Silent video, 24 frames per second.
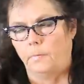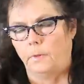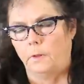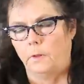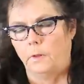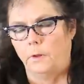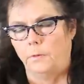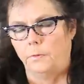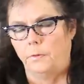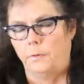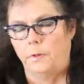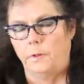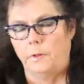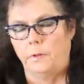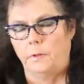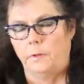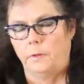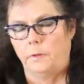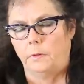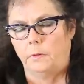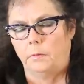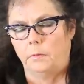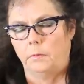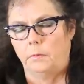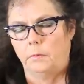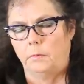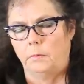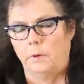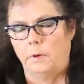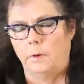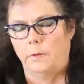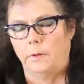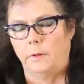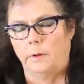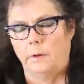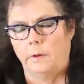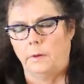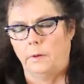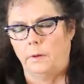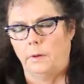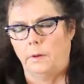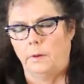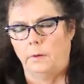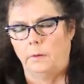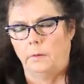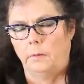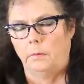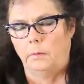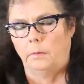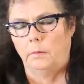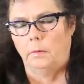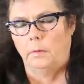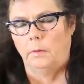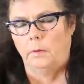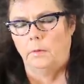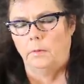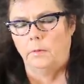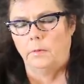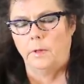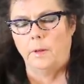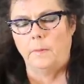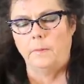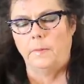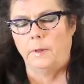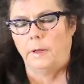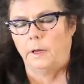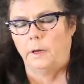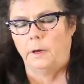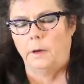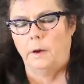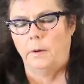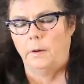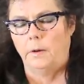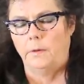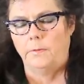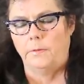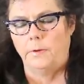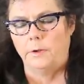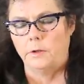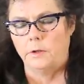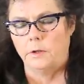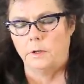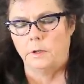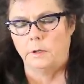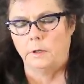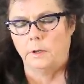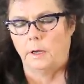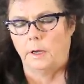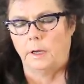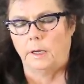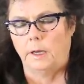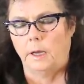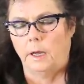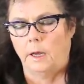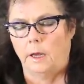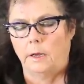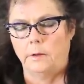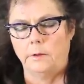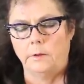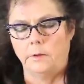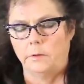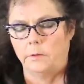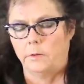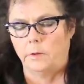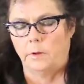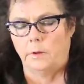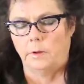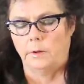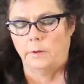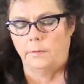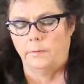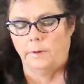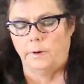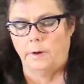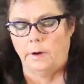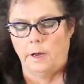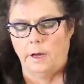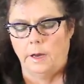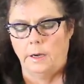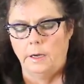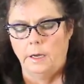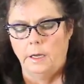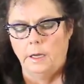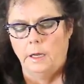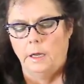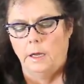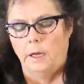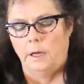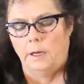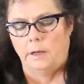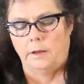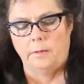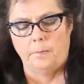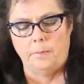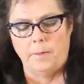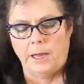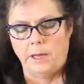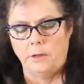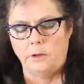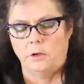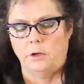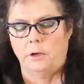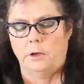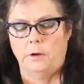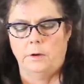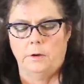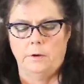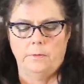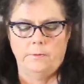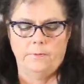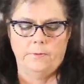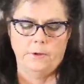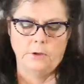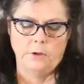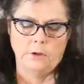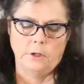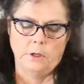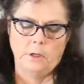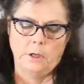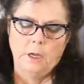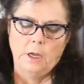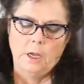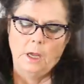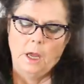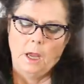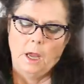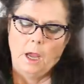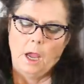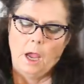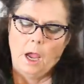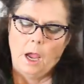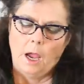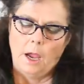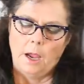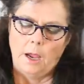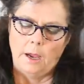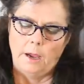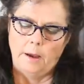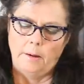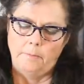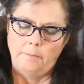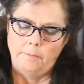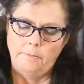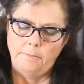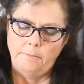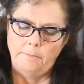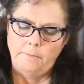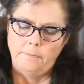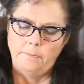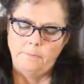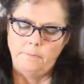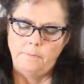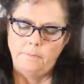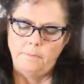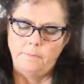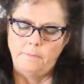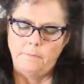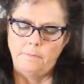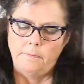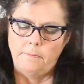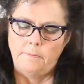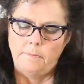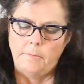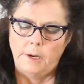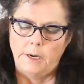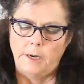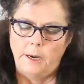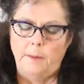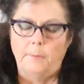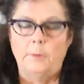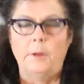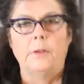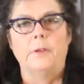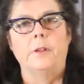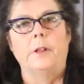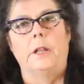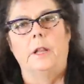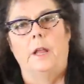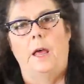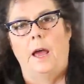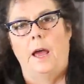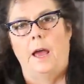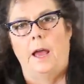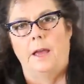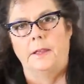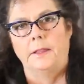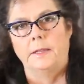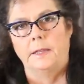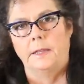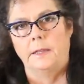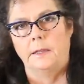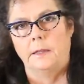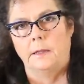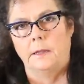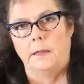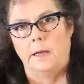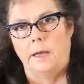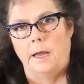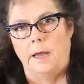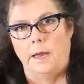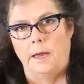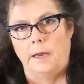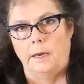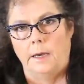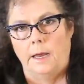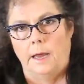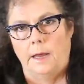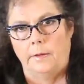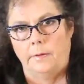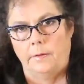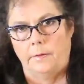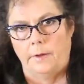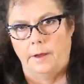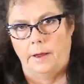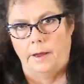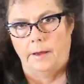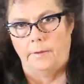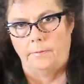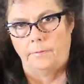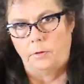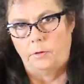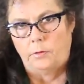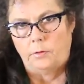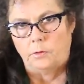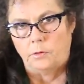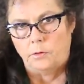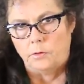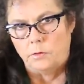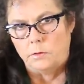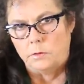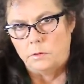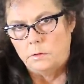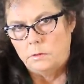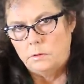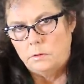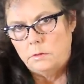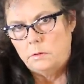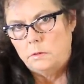there's this, what is it called? Something coefficient. I, I just totally forgot. Expansion coefficient. Um, enamel's glass and has to have certain